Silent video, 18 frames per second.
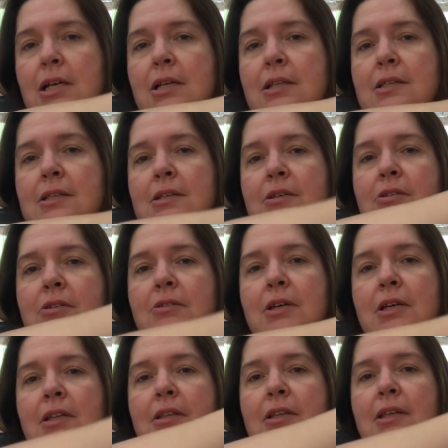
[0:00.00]
So you
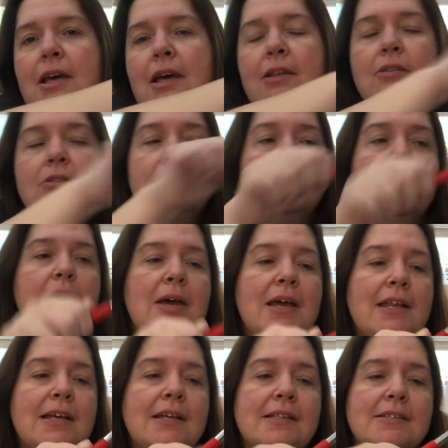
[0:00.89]
can, yeah, do that.
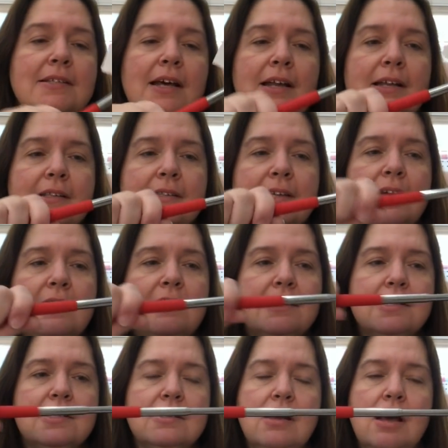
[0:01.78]
And it's got a
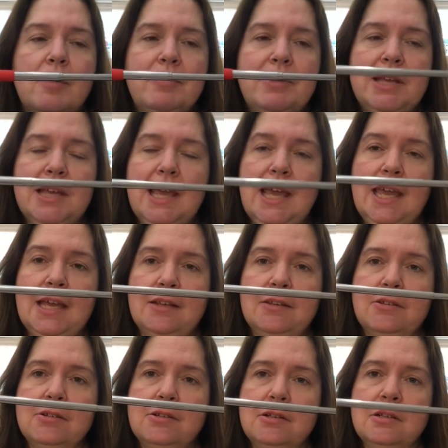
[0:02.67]
telescopic
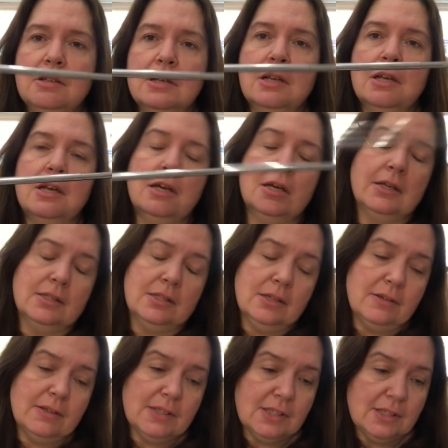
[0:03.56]
handle.
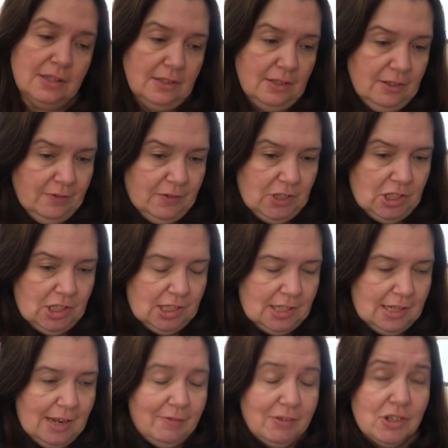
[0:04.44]
So it's, you know, if you
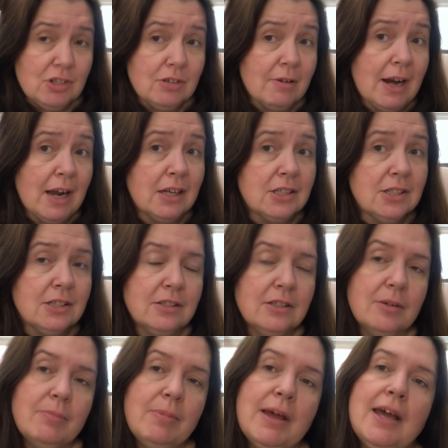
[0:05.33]
just have a scratch
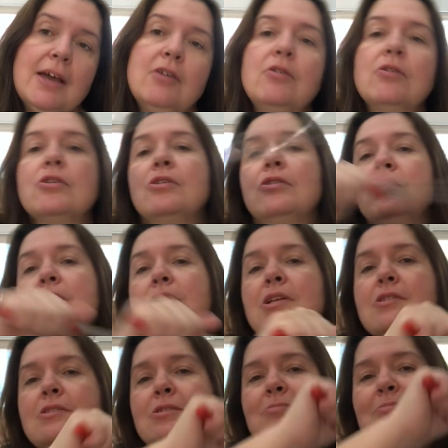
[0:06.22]
on your back or you
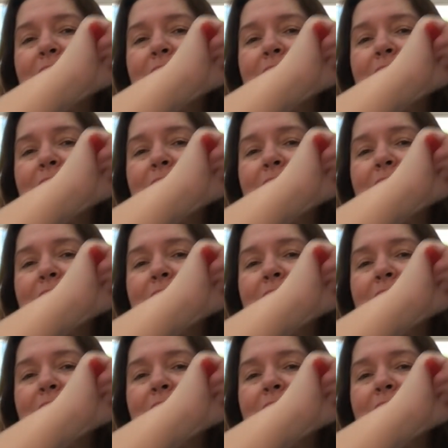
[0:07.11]
need to